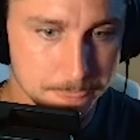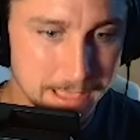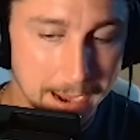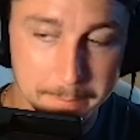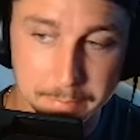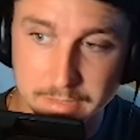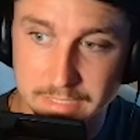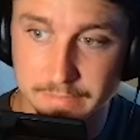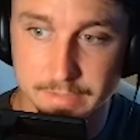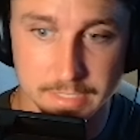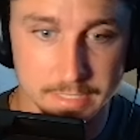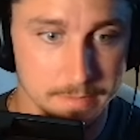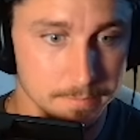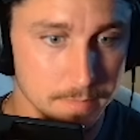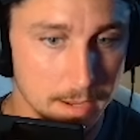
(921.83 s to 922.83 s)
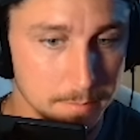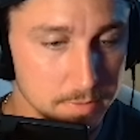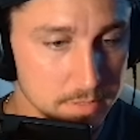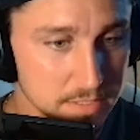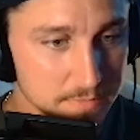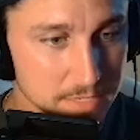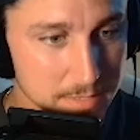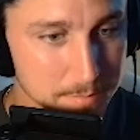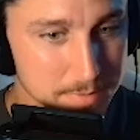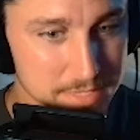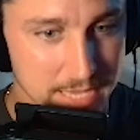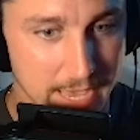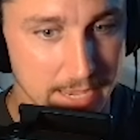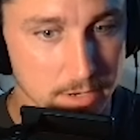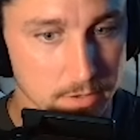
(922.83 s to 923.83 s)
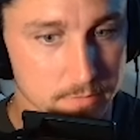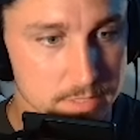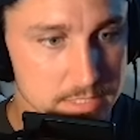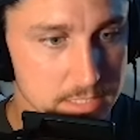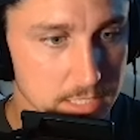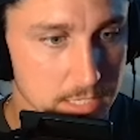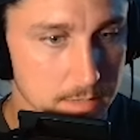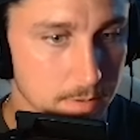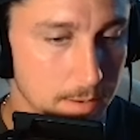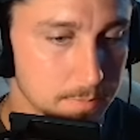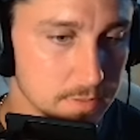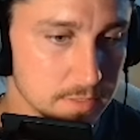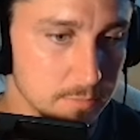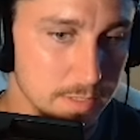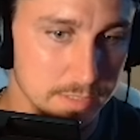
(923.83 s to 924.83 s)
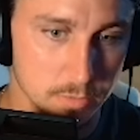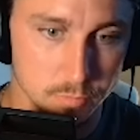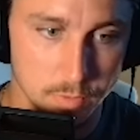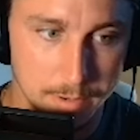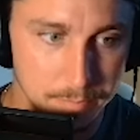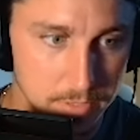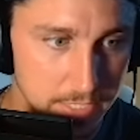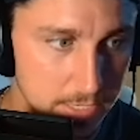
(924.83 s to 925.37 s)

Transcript: I believe in him. I believe he can be the anchor of this team. I believe we got the right play